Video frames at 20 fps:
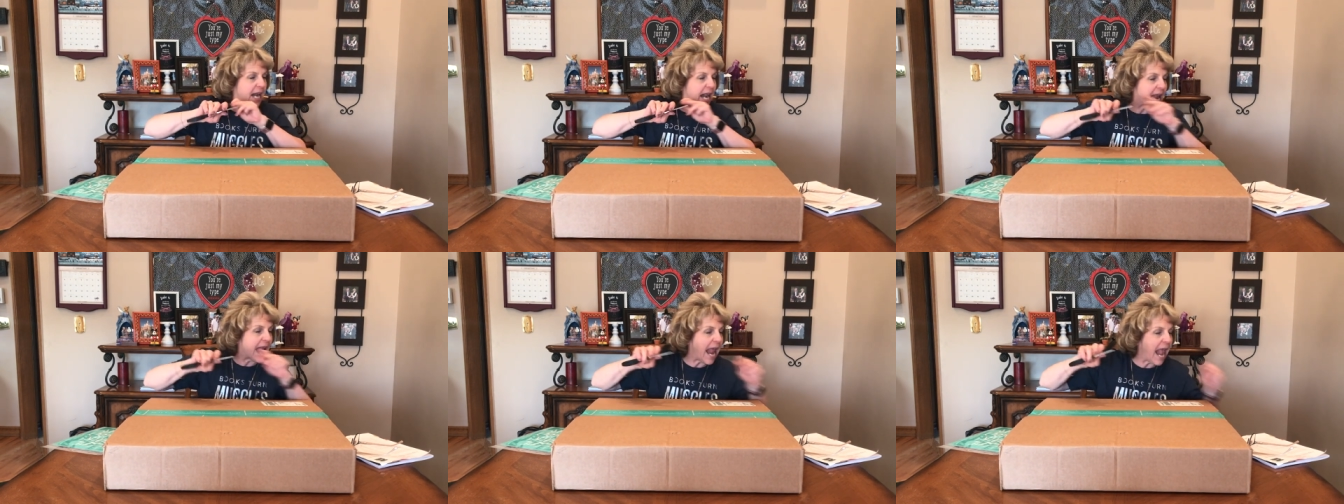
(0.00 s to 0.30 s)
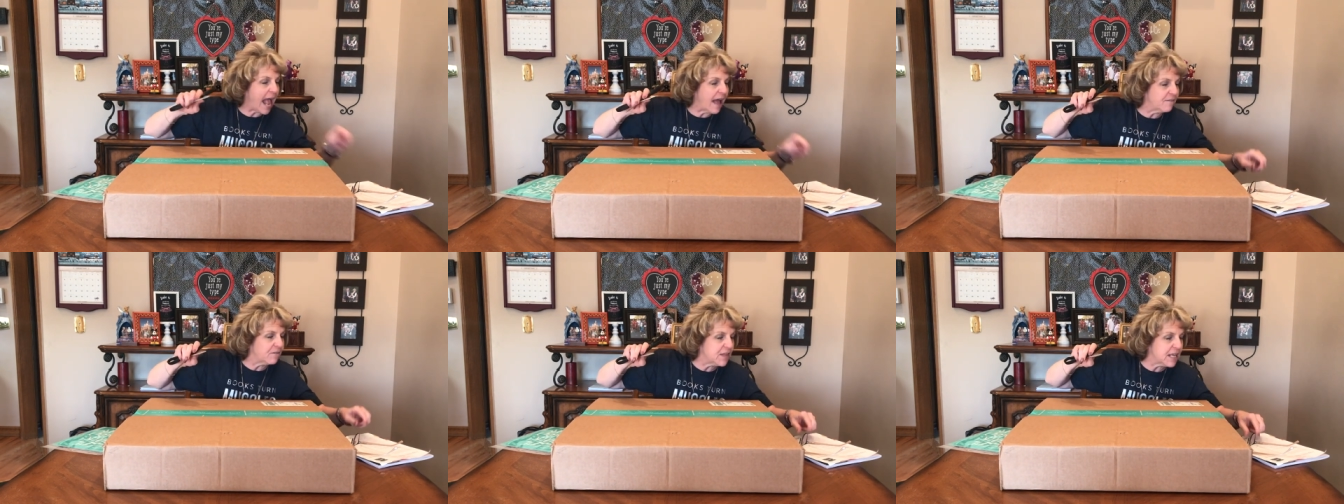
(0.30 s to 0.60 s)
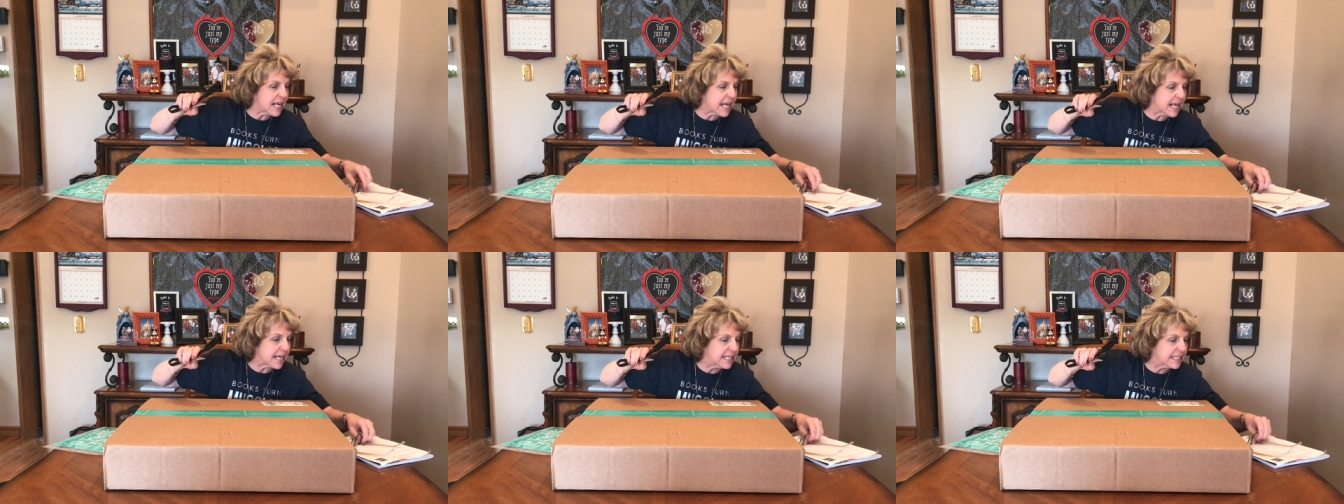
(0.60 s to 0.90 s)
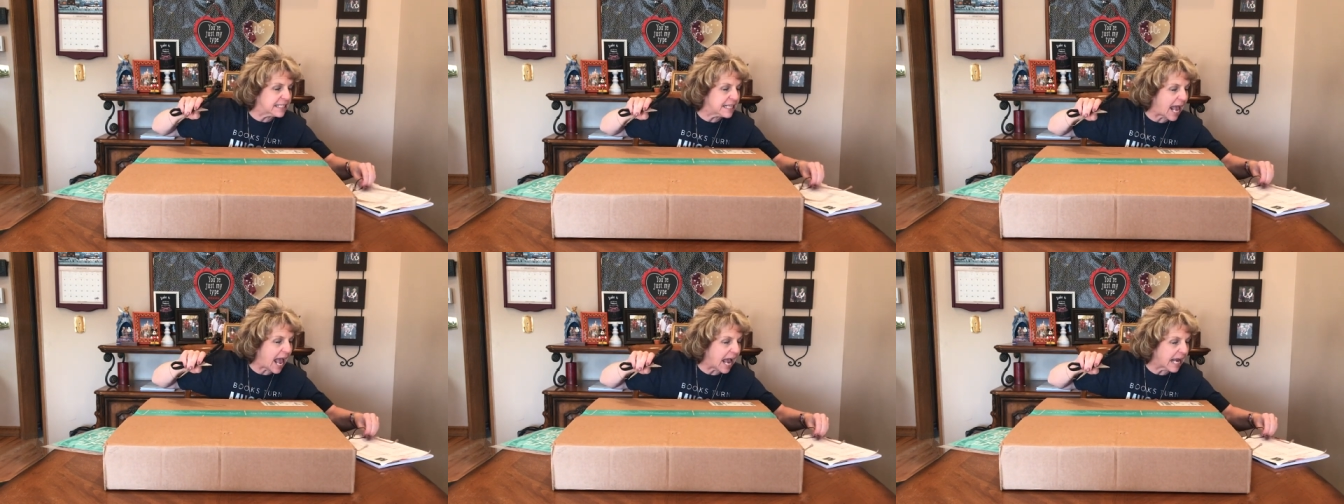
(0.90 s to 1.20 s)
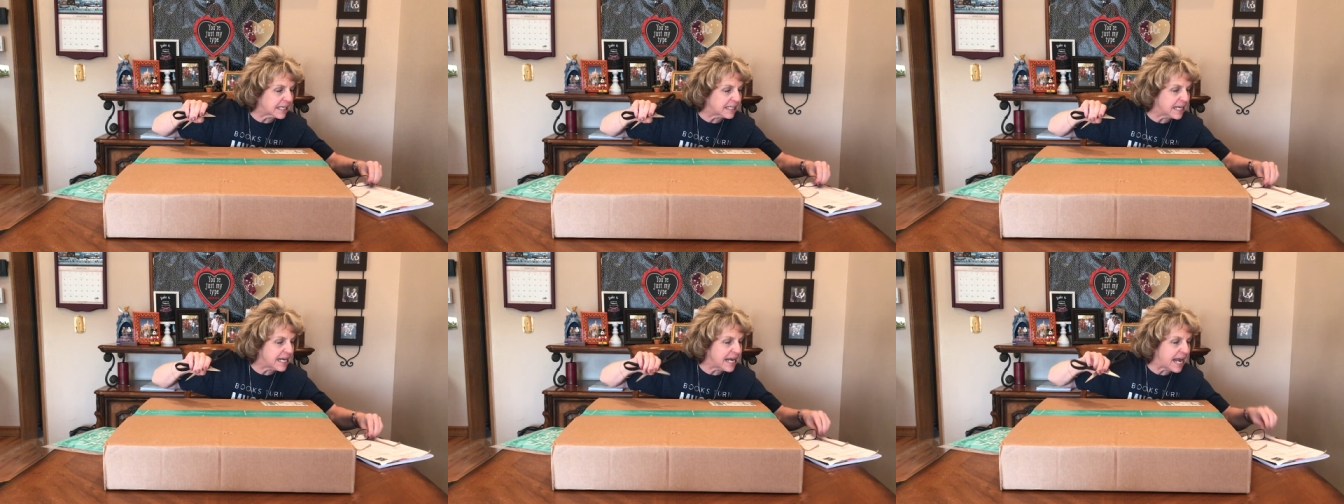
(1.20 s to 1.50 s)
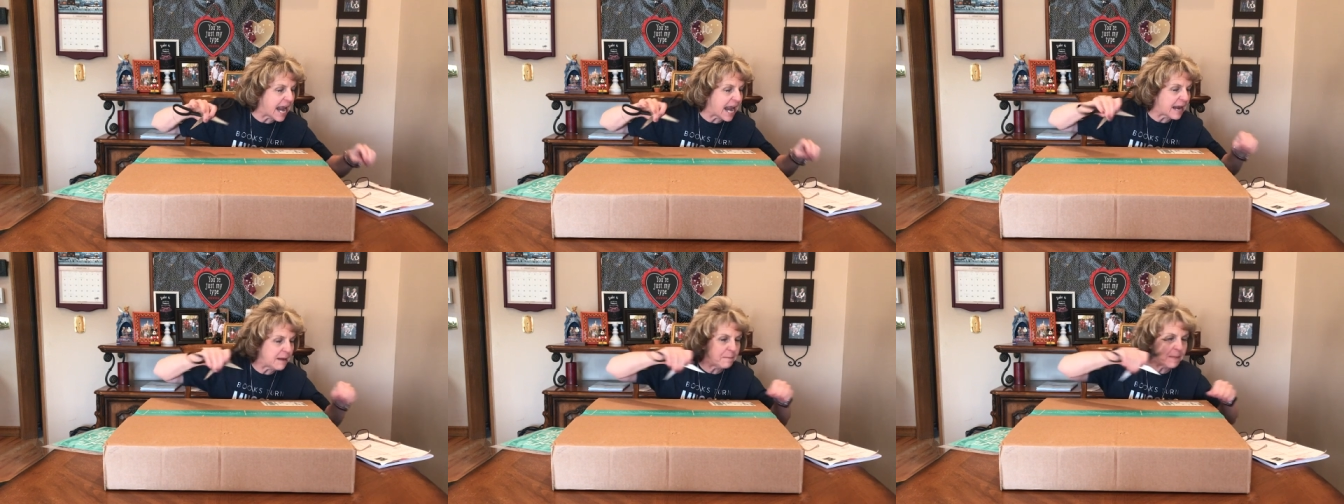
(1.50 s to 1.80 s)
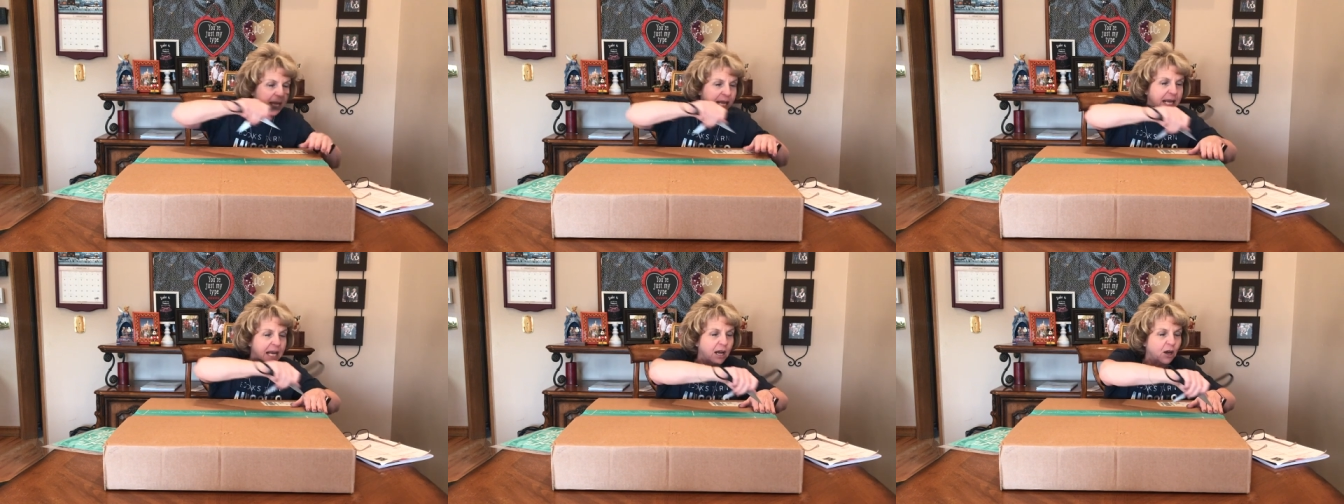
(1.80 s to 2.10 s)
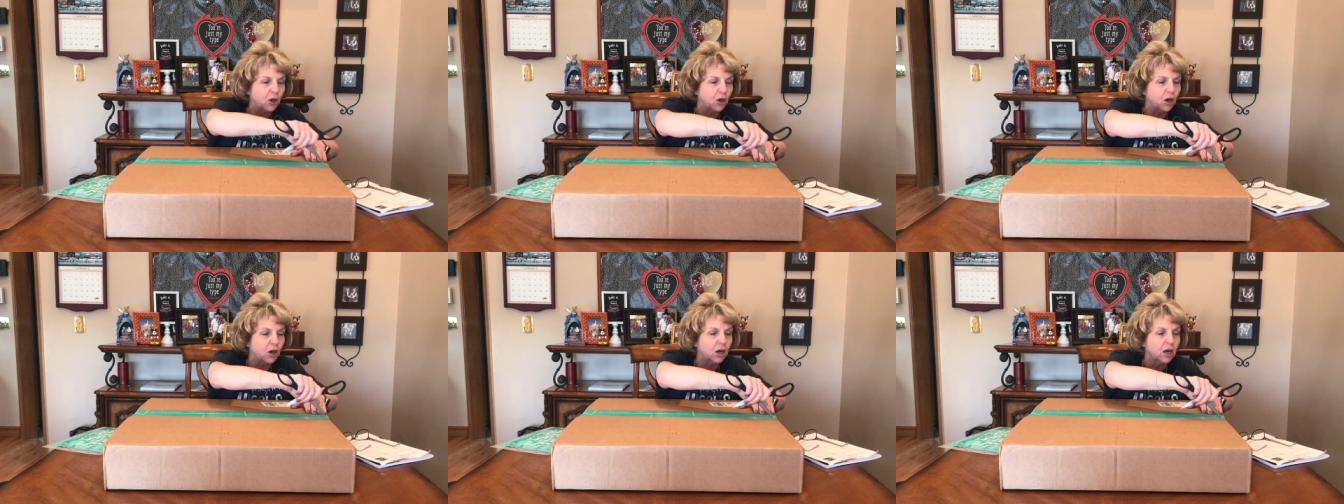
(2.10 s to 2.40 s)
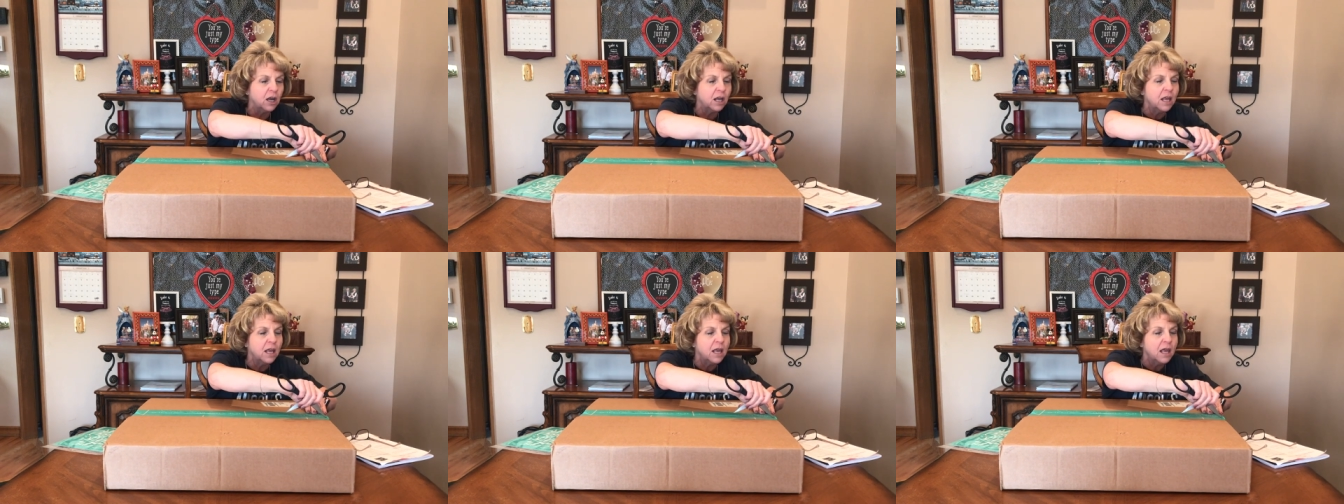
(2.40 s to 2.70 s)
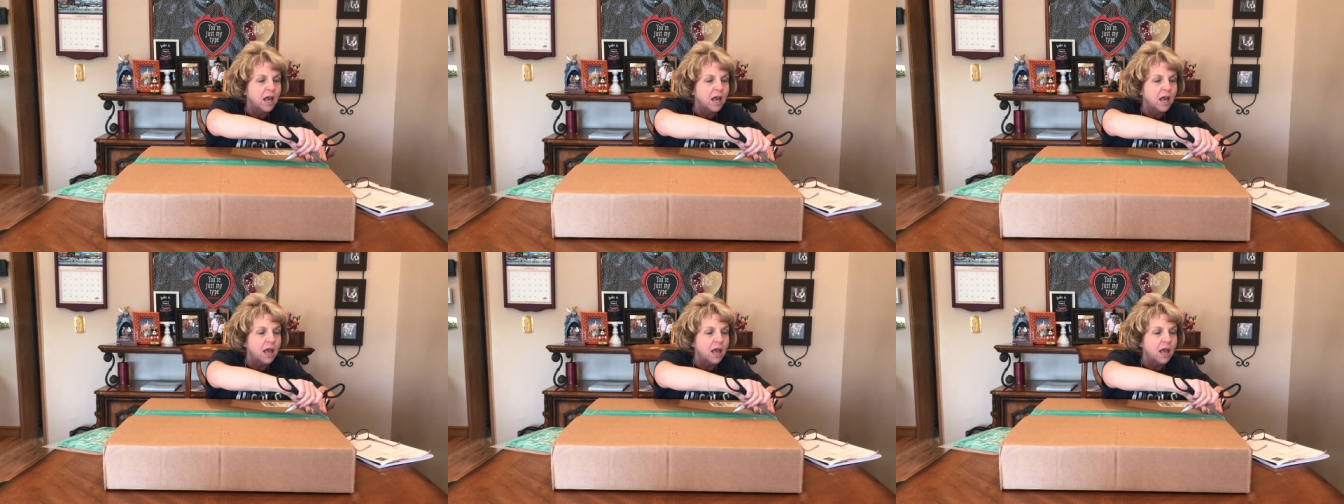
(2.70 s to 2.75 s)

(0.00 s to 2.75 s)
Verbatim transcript: And I have the exact name here